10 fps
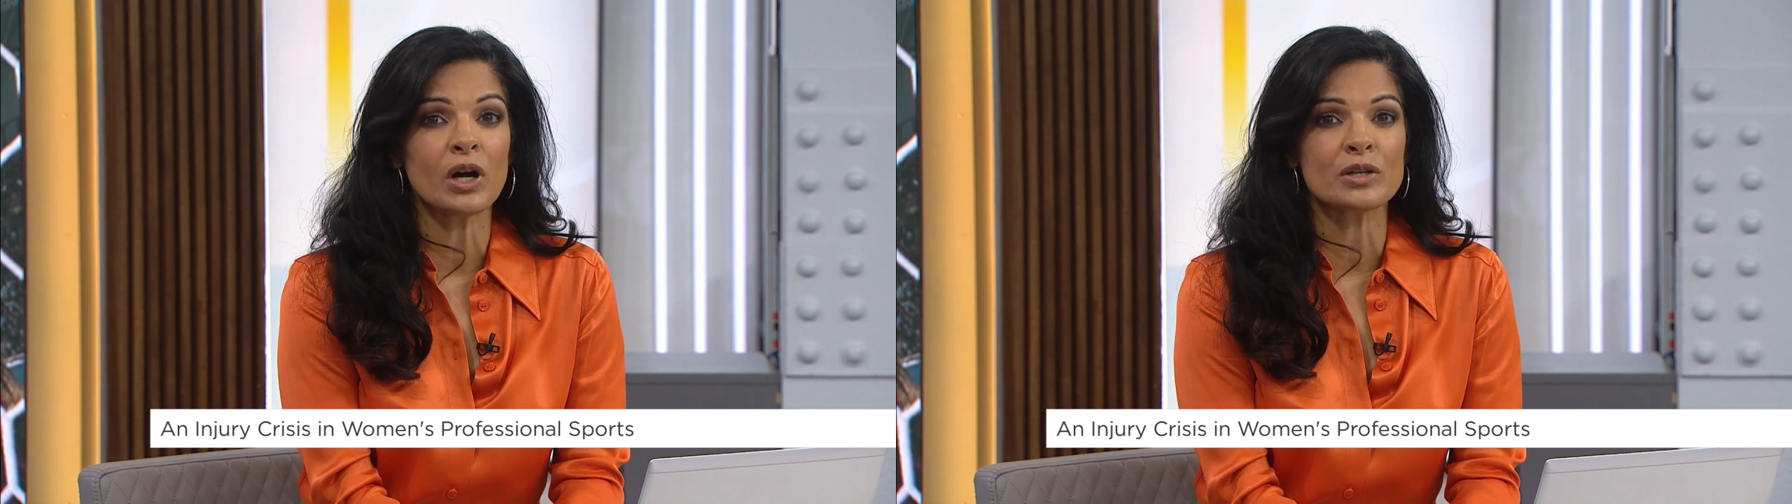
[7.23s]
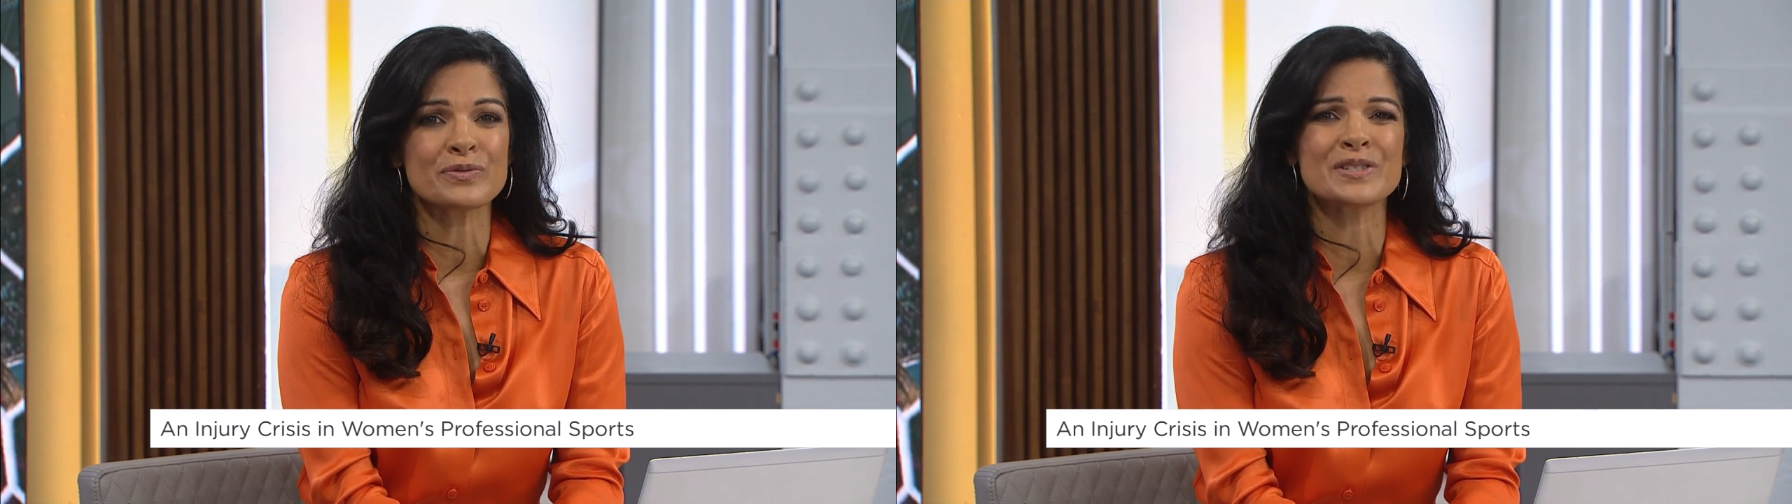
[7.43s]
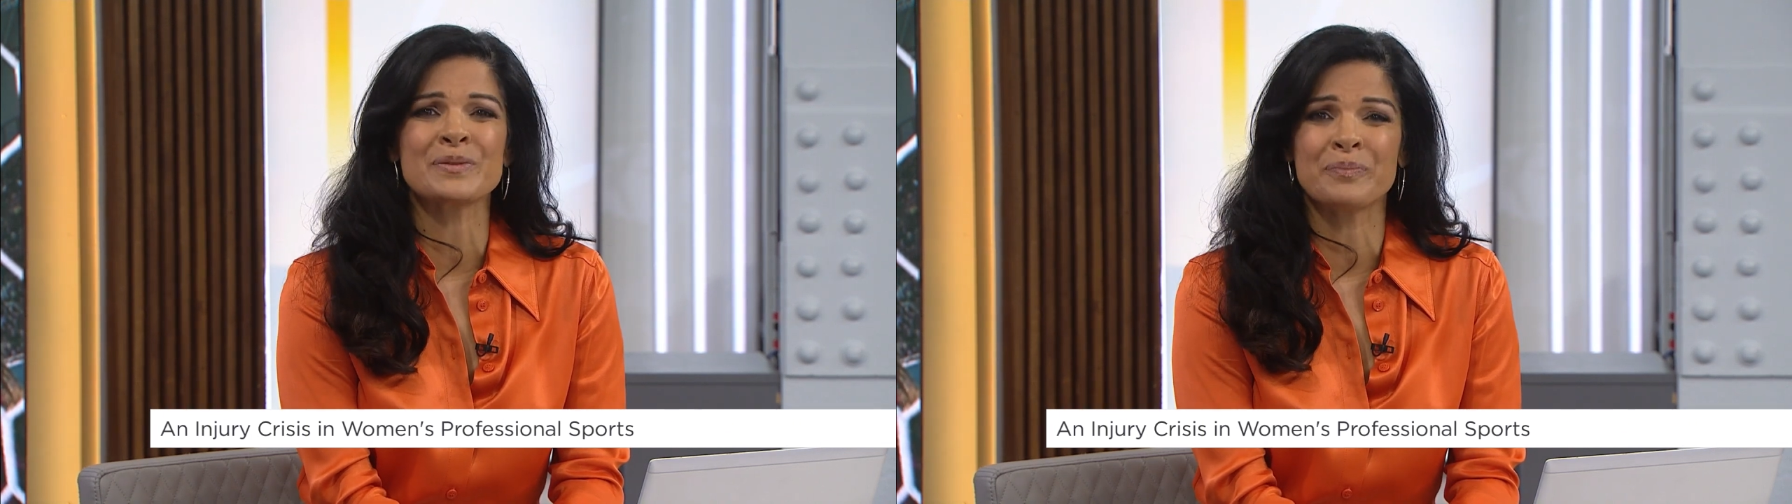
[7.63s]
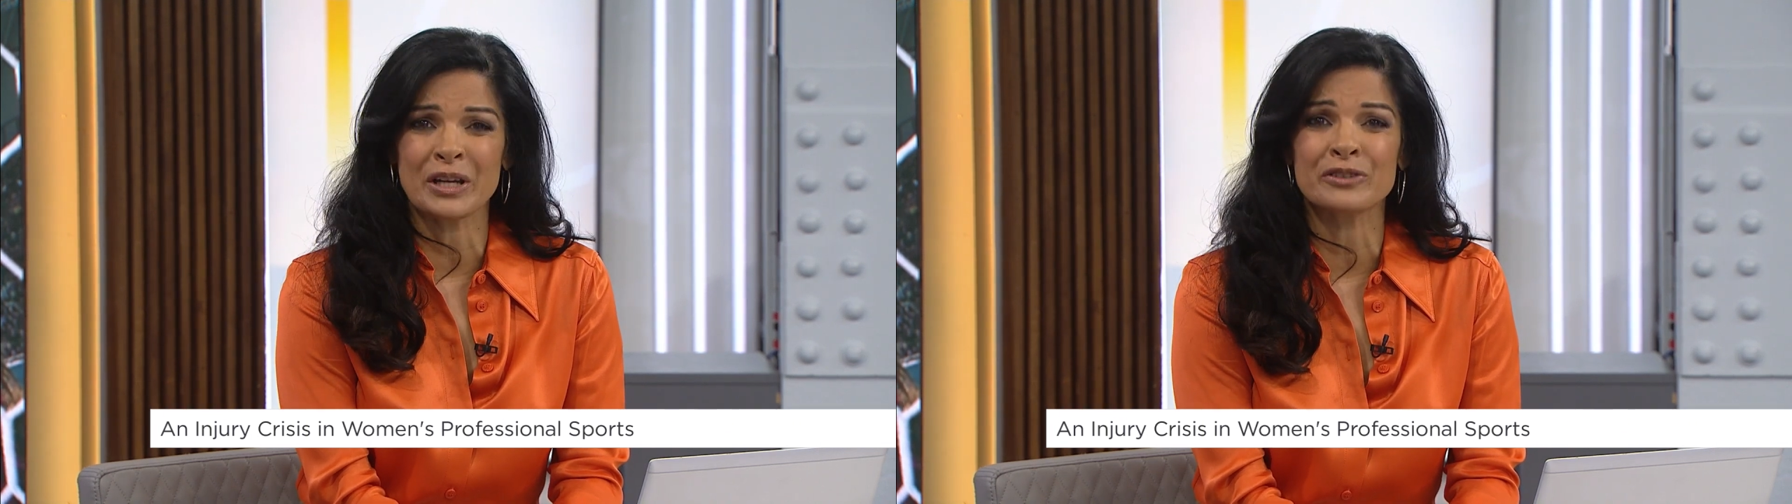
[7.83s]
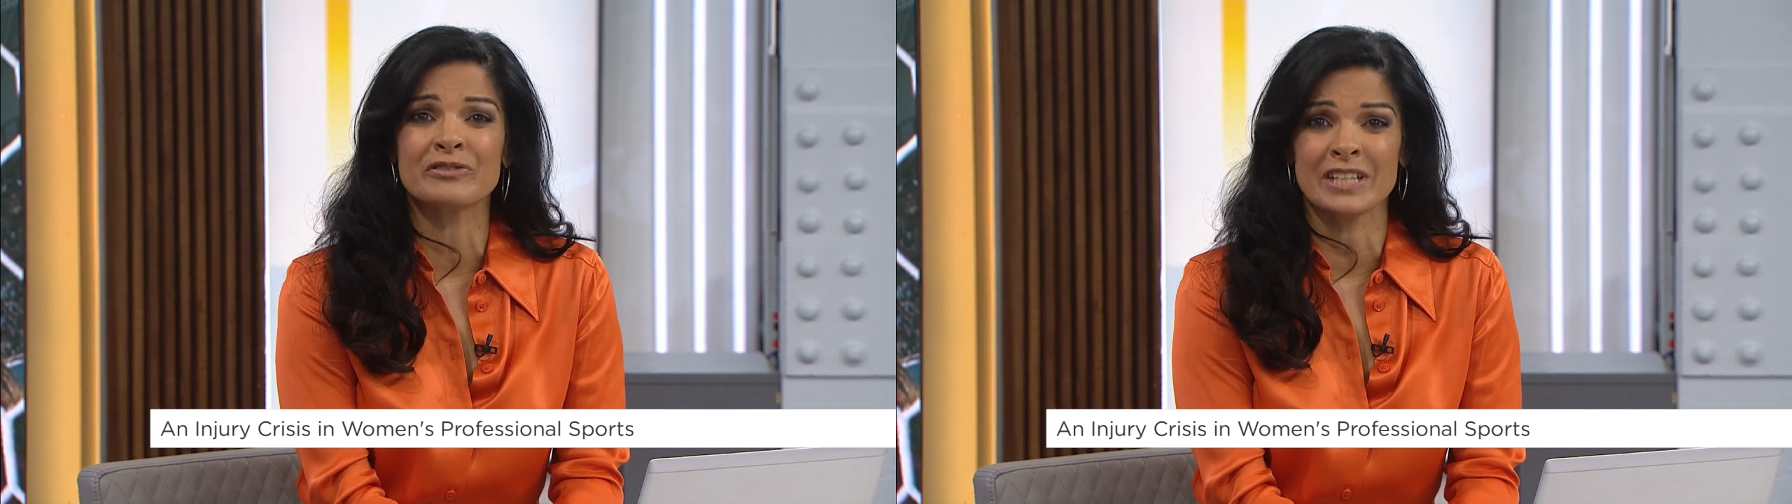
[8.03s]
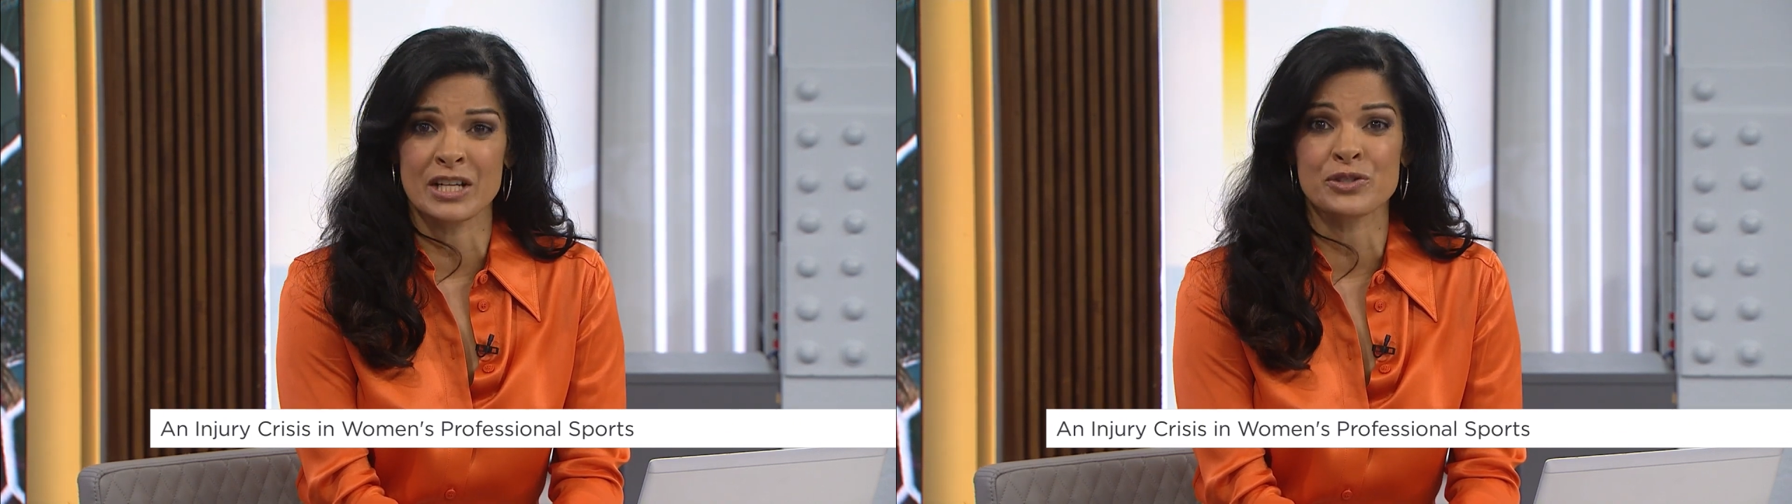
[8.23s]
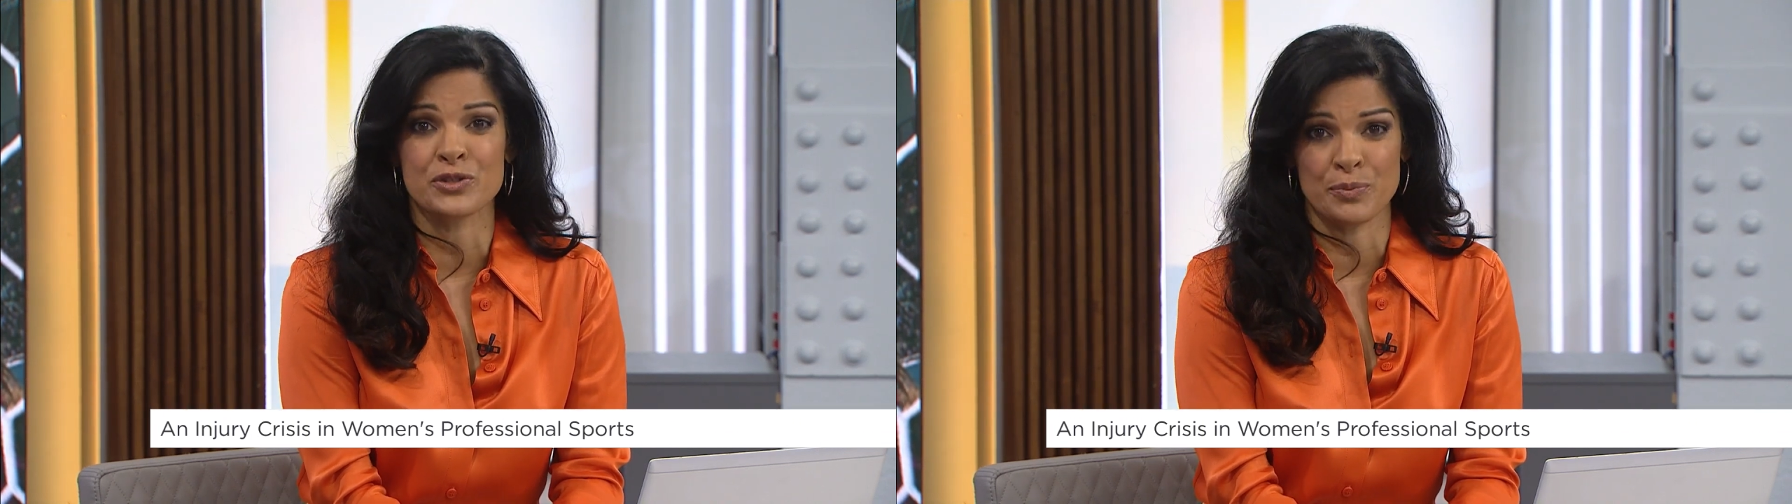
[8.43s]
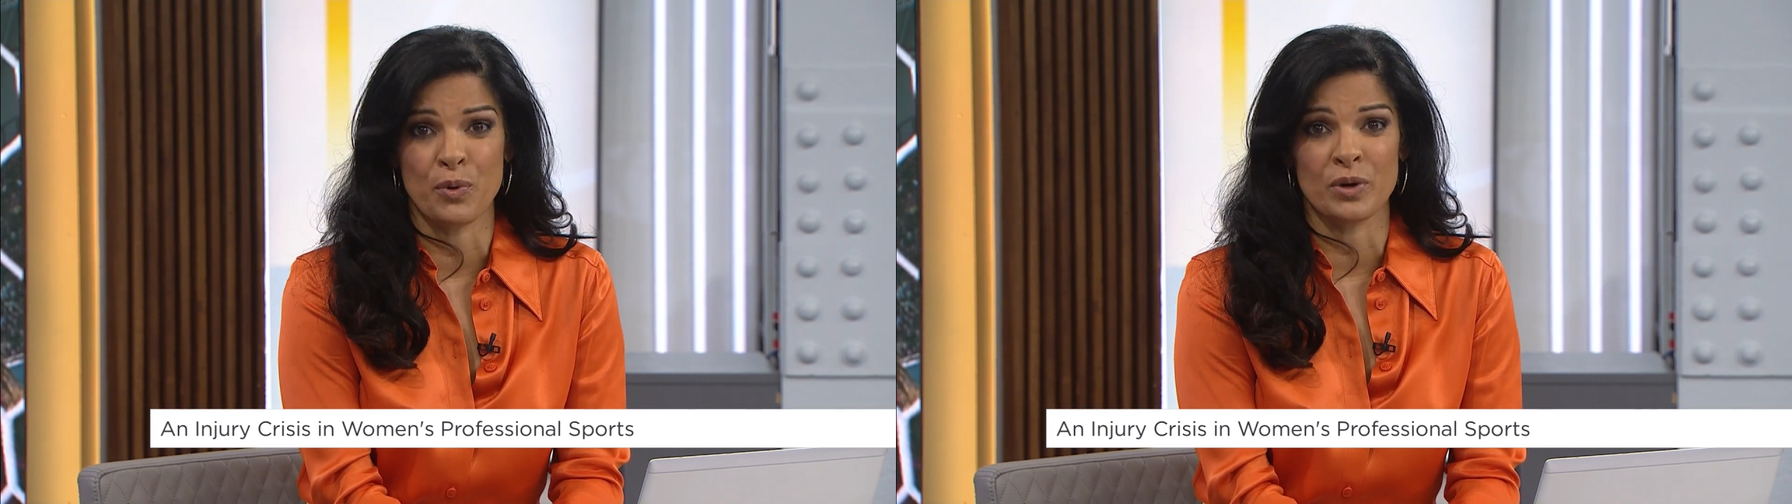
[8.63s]
calls for some better
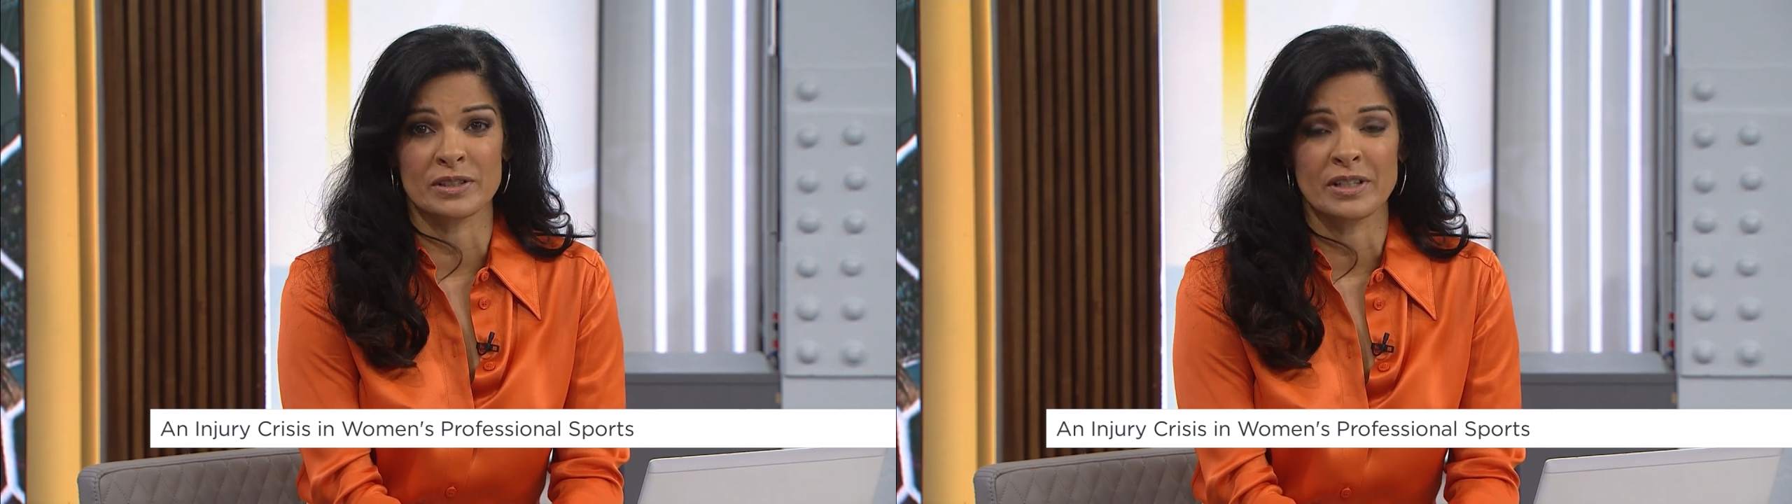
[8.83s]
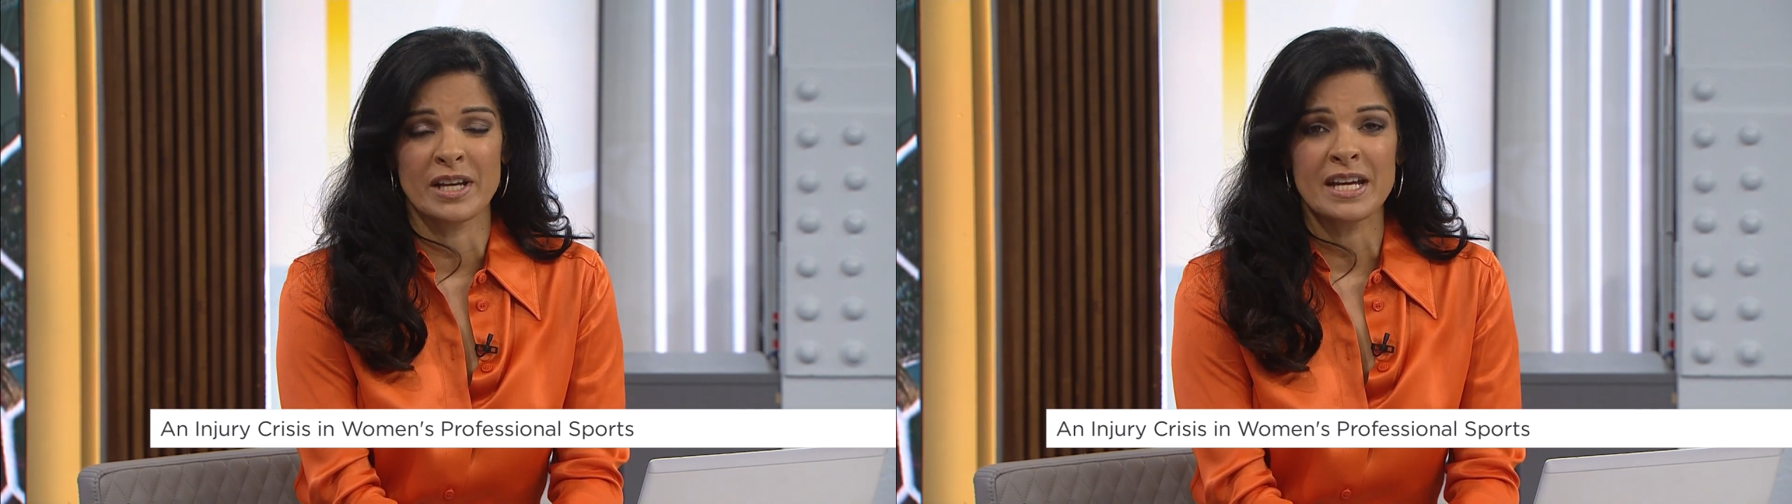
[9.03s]
financial support.